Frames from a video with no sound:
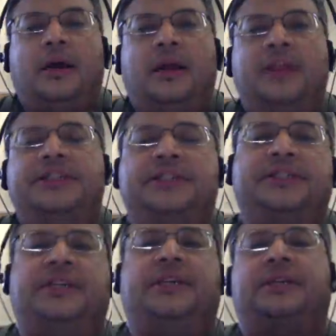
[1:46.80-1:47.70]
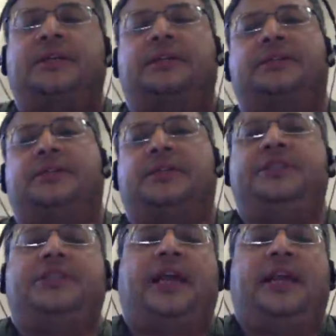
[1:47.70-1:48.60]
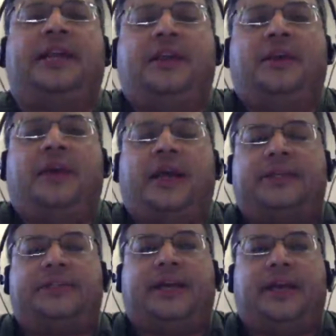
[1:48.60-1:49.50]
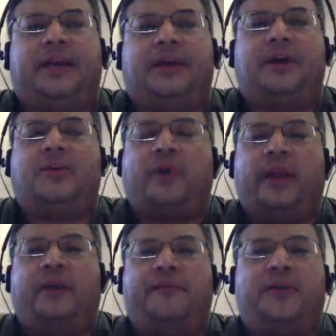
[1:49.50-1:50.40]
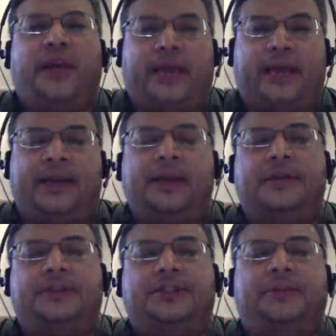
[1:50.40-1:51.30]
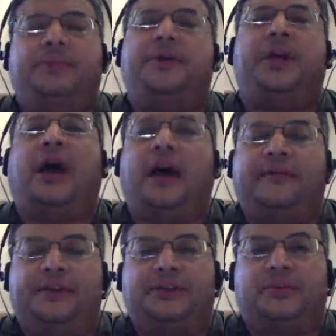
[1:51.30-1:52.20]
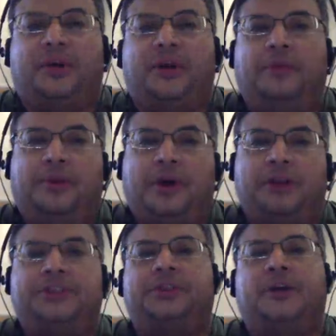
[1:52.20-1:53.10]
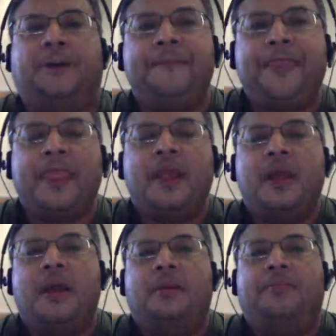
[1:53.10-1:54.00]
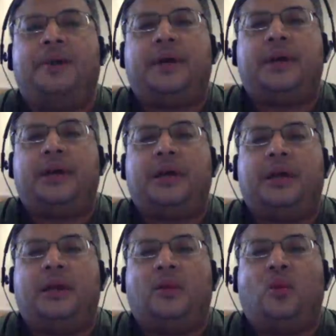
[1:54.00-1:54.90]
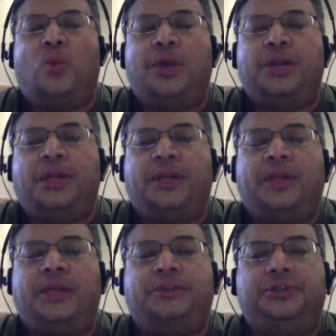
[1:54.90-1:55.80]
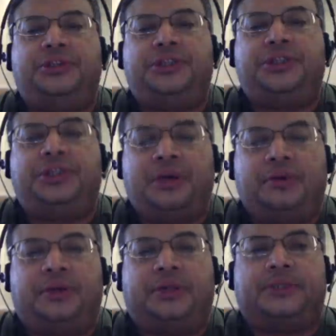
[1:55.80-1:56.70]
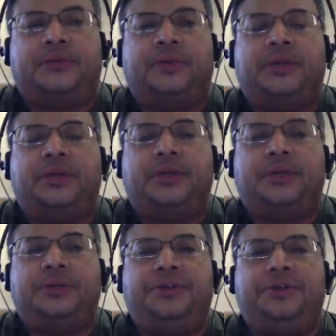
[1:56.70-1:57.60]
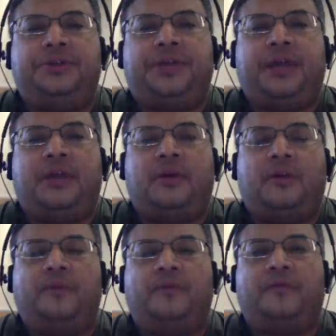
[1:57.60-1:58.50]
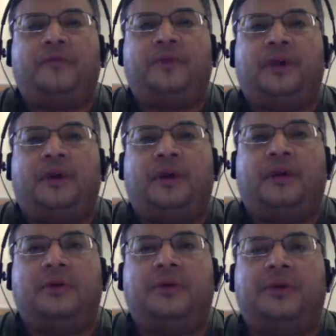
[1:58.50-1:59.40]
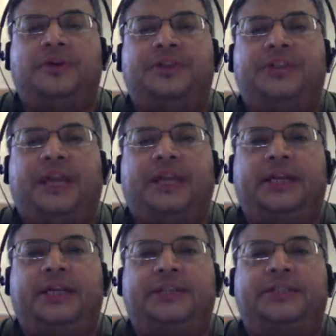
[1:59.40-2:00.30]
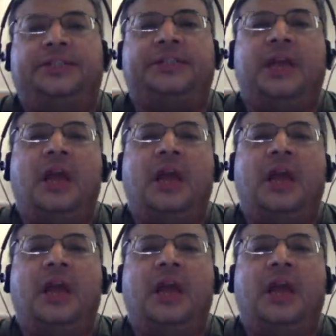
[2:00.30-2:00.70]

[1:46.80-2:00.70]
This slide here has a cutaway of your head. It should be pretty obvious where all the parts are. But one of the things you should notice, and one of the things you should take home with understanding this, is